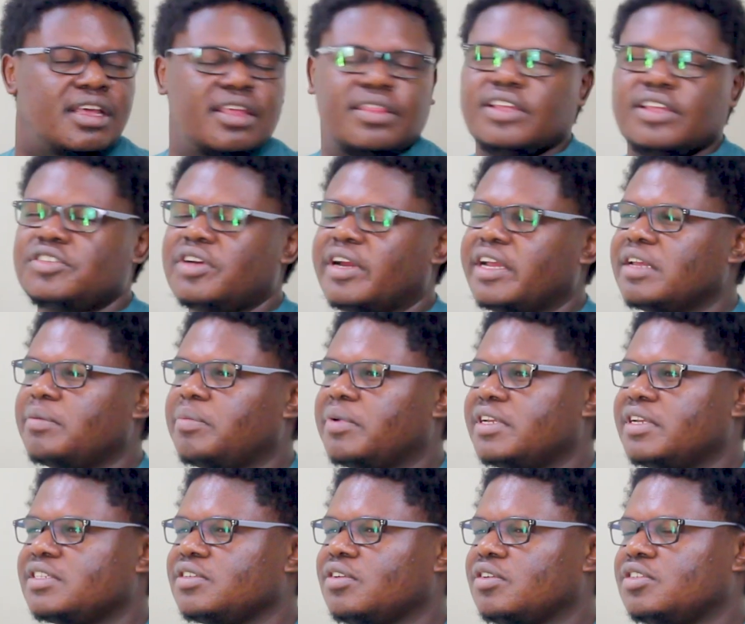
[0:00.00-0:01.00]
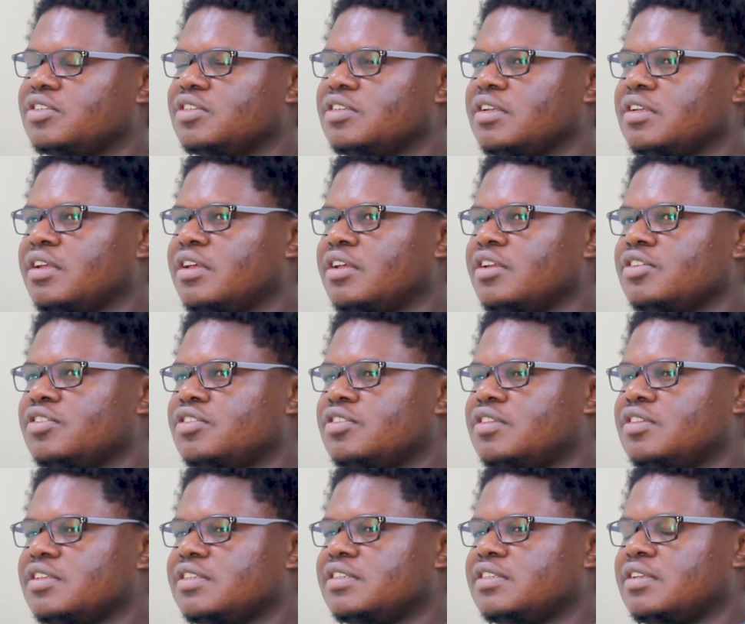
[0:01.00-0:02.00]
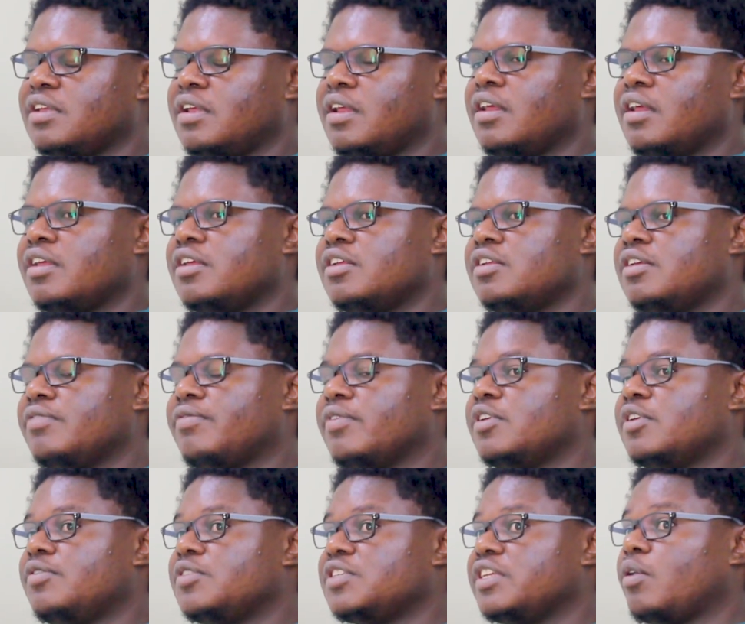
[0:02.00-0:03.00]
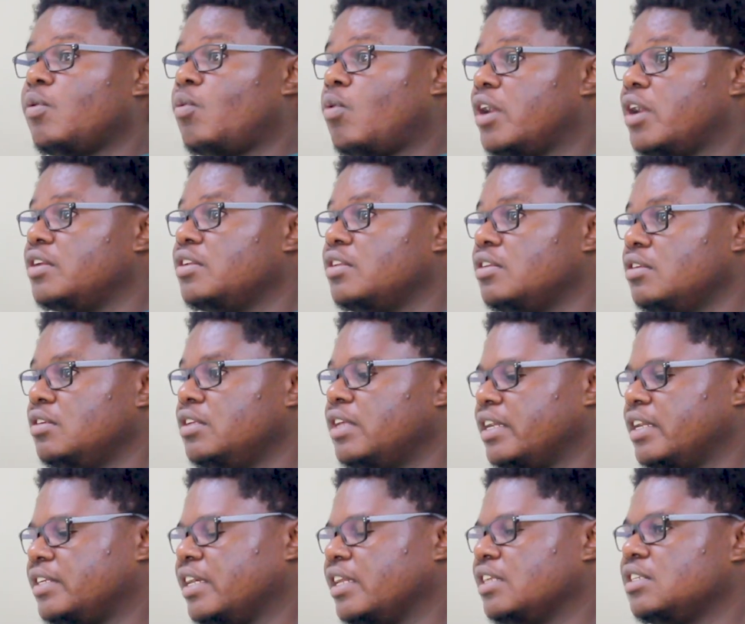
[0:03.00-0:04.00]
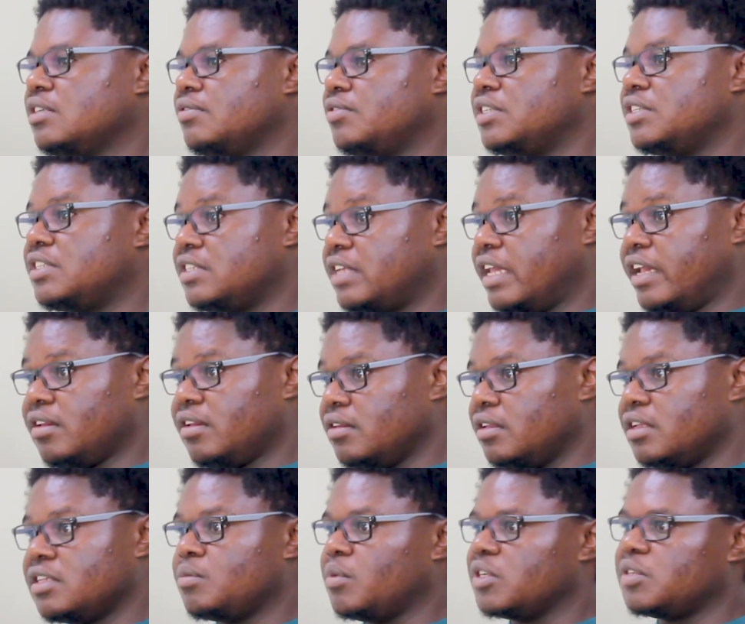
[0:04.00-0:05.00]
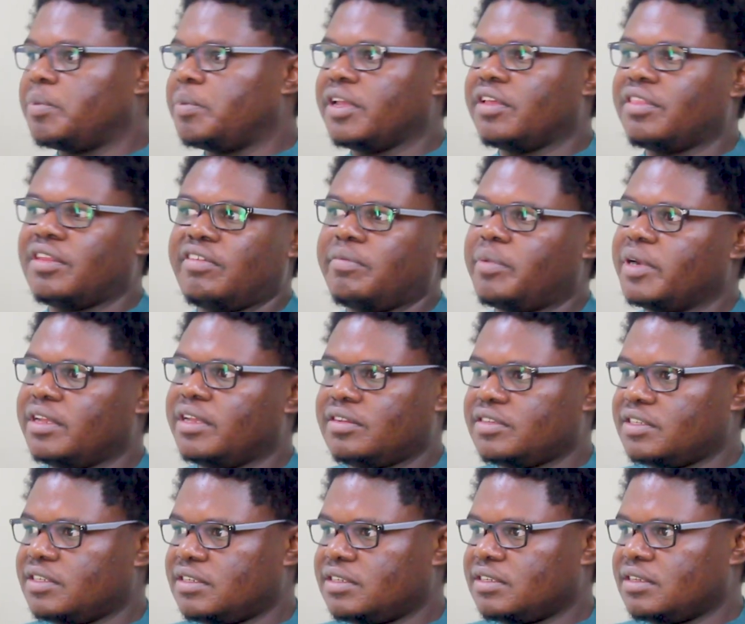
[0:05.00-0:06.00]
They're trying it, but it's not to this. If you say one, daily delivery scale is much bigger than everybody else's